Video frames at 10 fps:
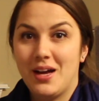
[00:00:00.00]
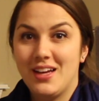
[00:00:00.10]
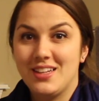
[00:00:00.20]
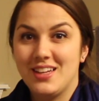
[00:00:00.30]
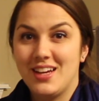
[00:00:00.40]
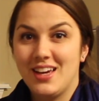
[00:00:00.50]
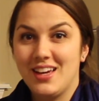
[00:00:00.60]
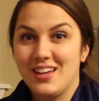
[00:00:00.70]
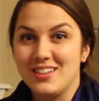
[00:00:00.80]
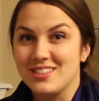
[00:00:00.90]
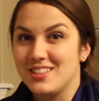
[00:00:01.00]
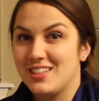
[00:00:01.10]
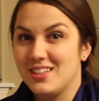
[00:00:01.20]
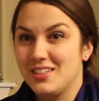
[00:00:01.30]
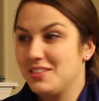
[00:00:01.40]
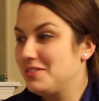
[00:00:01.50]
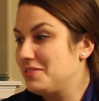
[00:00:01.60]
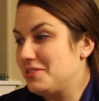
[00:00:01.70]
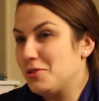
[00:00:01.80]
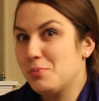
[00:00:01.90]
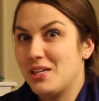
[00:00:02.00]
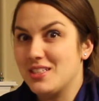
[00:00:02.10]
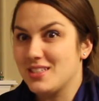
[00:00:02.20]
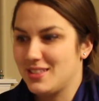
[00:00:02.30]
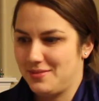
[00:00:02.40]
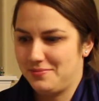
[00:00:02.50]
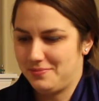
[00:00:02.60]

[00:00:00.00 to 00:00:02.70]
Bye DNA. I'll see you in two months.